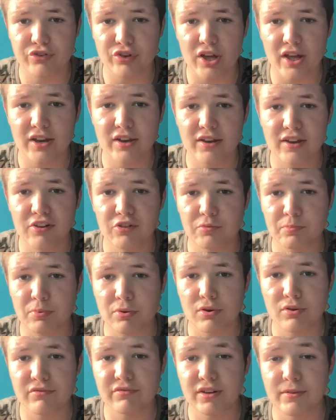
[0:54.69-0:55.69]
and he was
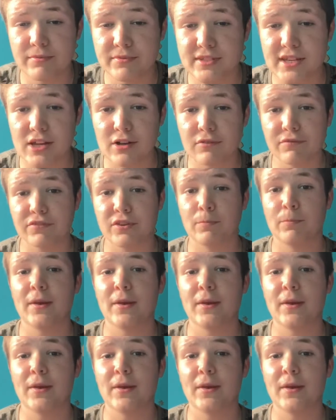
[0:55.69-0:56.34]
proving himself to